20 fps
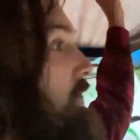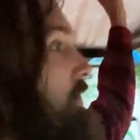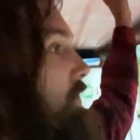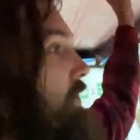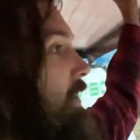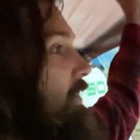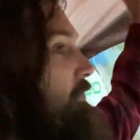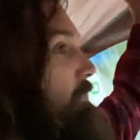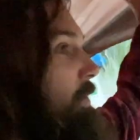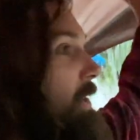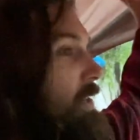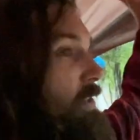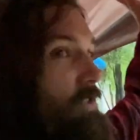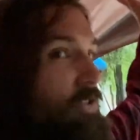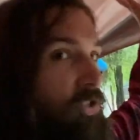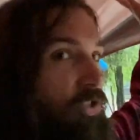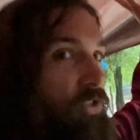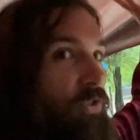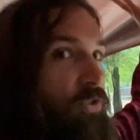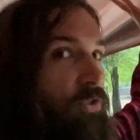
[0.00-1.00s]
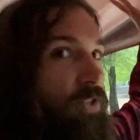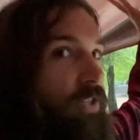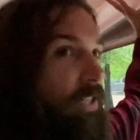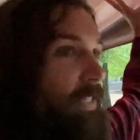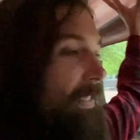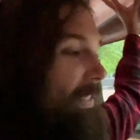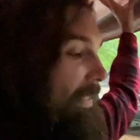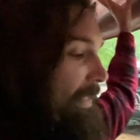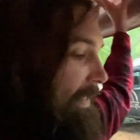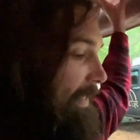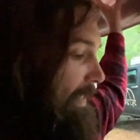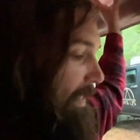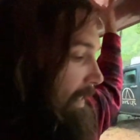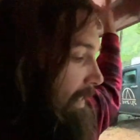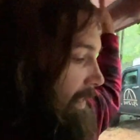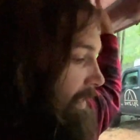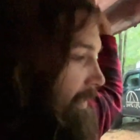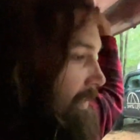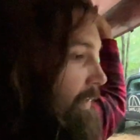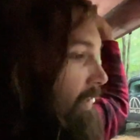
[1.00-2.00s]
stuff being destroyed.
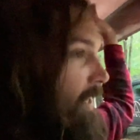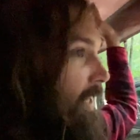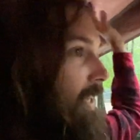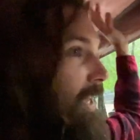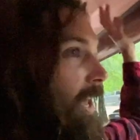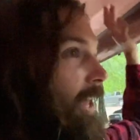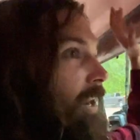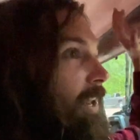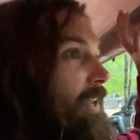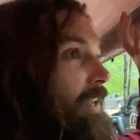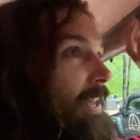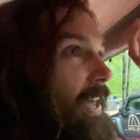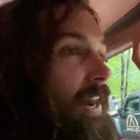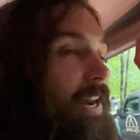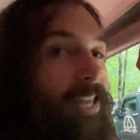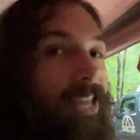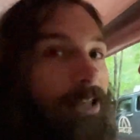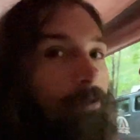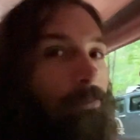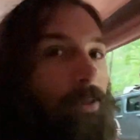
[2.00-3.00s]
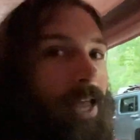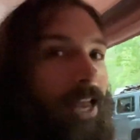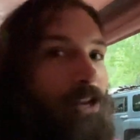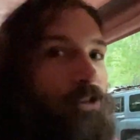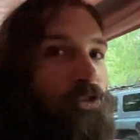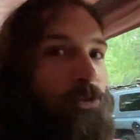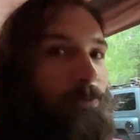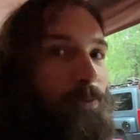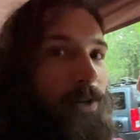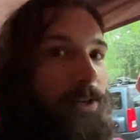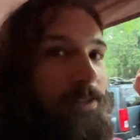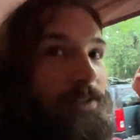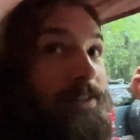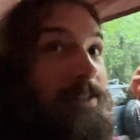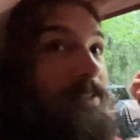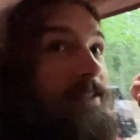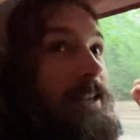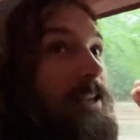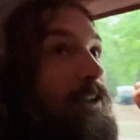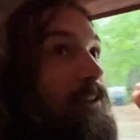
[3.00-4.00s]
Gotta, gotta keep the Angel Princess
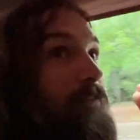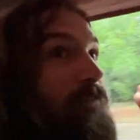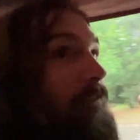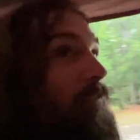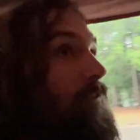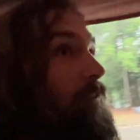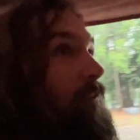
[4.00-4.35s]
safe,